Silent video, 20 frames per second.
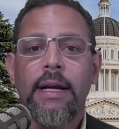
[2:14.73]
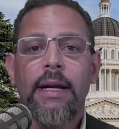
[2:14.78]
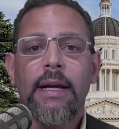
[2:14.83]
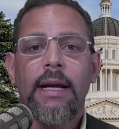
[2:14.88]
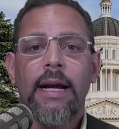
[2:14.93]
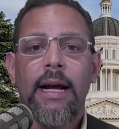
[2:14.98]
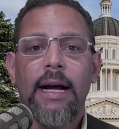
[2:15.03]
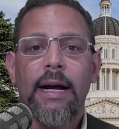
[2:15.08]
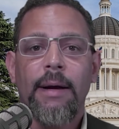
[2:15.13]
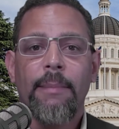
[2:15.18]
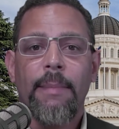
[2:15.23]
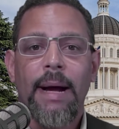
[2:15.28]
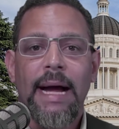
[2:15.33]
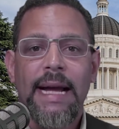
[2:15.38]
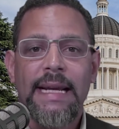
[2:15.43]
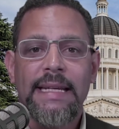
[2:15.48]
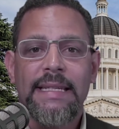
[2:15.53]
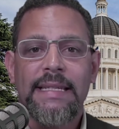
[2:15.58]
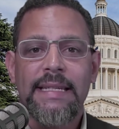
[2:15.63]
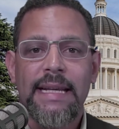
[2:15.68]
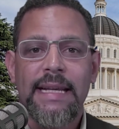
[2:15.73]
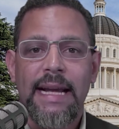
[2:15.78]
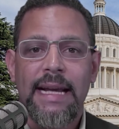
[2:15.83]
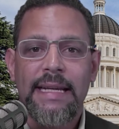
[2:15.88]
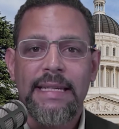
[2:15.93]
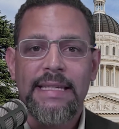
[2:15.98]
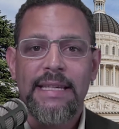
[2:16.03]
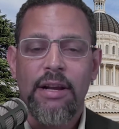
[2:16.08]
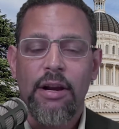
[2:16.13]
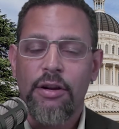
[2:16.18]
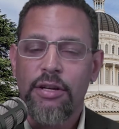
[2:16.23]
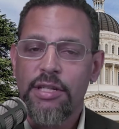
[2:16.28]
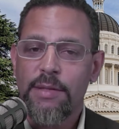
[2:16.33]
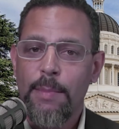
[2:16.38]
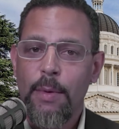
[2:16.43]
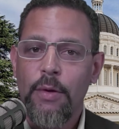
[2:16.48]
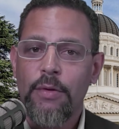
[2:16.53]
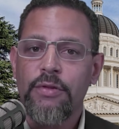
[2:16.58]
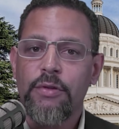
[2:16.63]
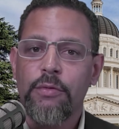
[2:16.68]
I sit on a
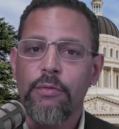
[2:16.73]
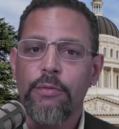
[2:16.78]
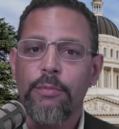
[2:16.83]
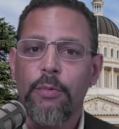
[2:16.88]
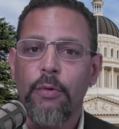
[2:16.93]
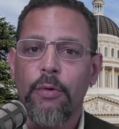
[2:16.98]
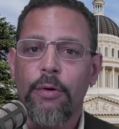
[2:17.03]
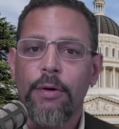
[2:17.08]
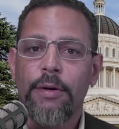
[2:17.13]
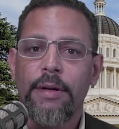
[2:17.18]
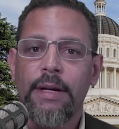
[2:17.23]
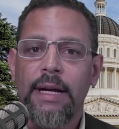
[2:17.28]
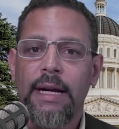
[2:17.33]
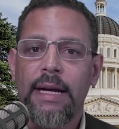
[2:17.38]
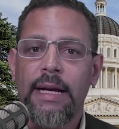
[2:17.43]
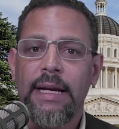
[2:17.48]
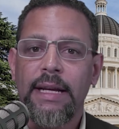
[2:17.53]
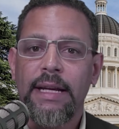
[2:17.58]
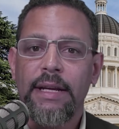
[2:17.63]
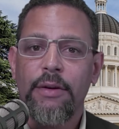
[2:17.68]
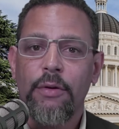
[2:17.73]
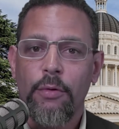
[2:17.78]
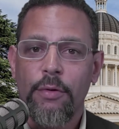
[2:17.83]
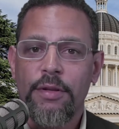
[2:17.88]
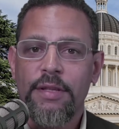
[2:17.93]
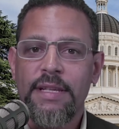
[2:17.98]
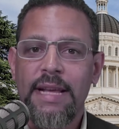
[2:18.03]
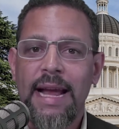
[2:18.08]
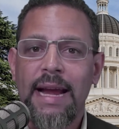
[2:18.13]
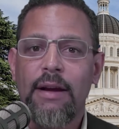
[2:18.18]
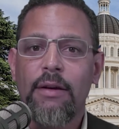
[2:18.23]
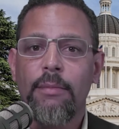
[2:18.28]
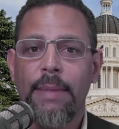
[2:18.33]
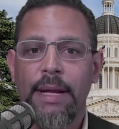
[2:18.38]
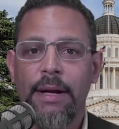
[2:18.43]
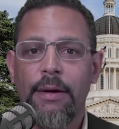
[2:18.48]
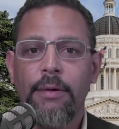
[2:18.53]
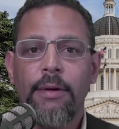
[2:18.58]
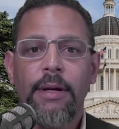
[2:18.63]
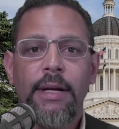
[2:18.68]
small school board in North
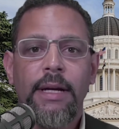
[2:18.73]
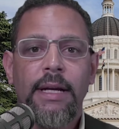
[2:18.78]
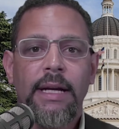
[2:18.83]
Sacramento.